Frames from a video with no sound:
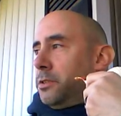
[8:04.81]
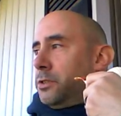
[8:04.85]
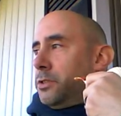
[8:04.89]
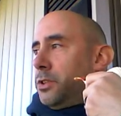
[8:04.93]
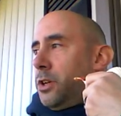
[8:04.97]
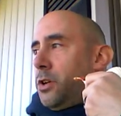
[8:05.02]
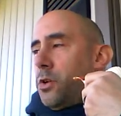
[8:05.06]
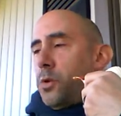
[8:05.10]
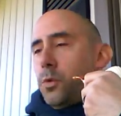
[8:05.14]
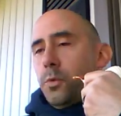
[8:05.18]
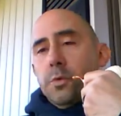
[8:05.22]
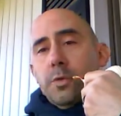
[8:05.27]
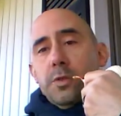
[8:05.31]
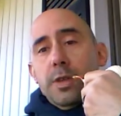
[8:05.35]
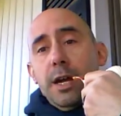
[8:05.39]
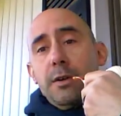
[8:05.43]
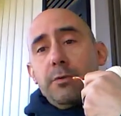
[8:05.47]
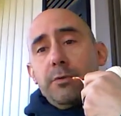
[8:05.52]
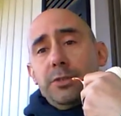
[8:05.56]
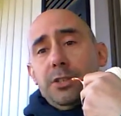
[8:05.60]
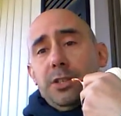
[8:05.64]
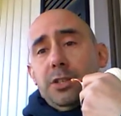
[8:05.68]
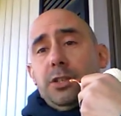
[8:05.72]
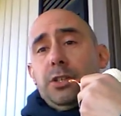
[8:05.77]
So
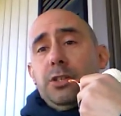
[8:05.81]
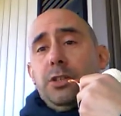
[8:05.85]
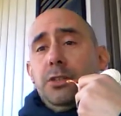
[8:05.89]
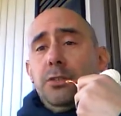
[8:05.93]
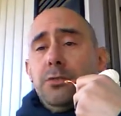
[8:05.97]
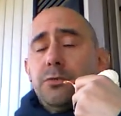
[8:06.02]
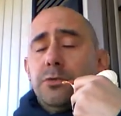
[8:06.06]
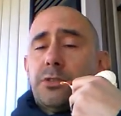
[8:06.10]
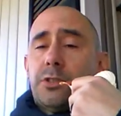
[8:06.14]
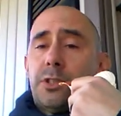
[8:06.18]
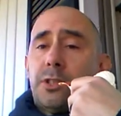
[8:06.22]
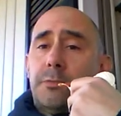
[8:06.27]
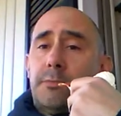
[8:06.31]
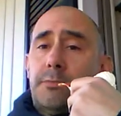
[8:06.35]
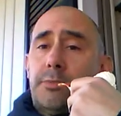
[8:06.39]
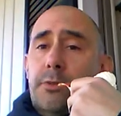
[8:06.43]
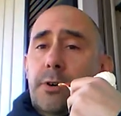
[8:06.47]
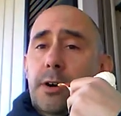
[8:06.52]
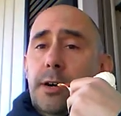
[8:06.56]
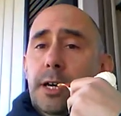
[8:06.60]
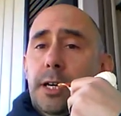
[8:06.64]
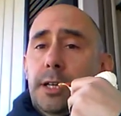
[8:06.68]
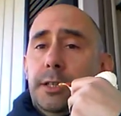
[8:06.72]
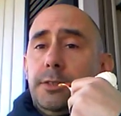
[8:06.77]
that was a huge
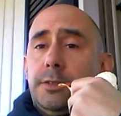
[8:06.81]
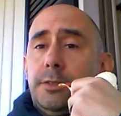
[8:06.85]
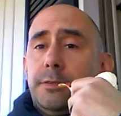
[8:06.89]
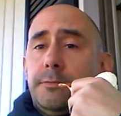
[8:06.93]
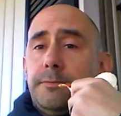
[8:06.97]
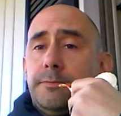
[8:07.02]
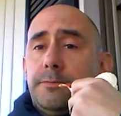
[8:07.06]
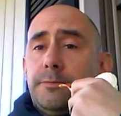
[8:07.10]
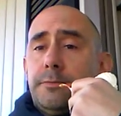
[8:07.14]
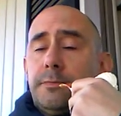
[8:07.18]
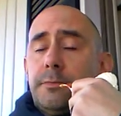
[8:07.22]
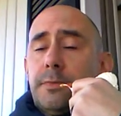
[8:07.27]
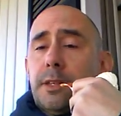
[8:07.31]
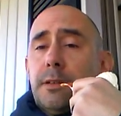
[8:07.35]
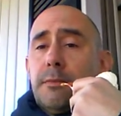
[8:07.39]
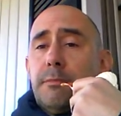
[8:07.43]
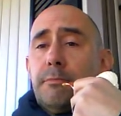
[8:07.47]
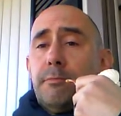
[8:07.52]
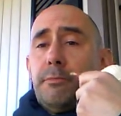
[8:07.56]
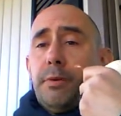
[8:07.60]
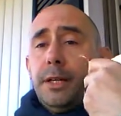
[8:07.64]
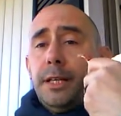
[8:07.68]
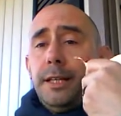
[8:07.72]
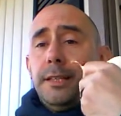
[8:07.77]
surprise,
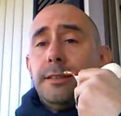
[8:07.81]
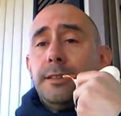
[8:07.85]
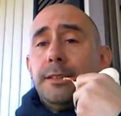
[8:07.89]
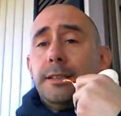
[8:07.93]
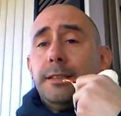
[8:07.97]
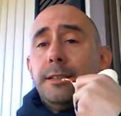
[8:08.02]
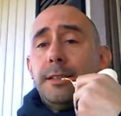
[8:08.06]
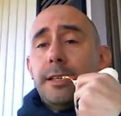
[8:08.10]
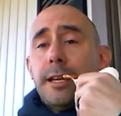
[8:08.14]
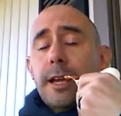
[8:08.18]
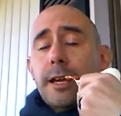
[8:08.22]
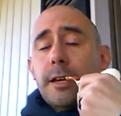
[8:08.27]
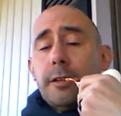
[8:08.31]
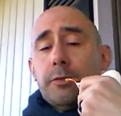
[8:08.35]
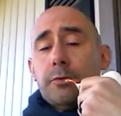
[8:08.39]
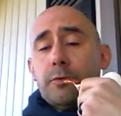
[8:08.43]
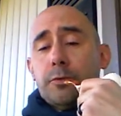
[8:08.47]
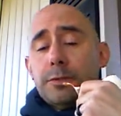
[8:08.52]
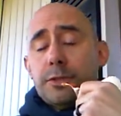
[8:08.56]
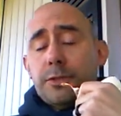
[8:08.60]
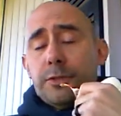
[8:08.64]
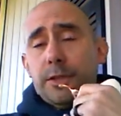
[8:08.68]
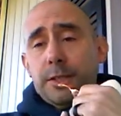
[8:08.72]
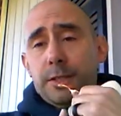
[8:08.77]
but it didn't end
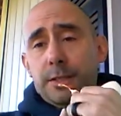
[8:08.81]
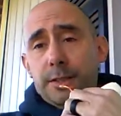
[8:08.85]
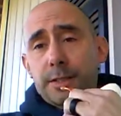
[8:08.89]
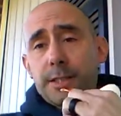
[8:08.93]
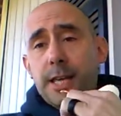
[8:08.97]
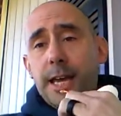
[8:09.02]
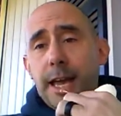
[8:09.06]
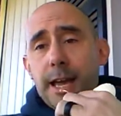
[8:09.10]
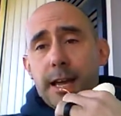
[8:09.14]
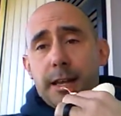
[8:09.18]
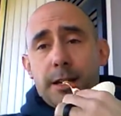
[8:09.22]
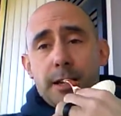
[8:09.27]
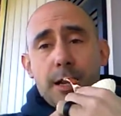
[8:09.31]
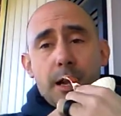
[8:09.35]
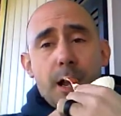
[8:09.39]
with just that.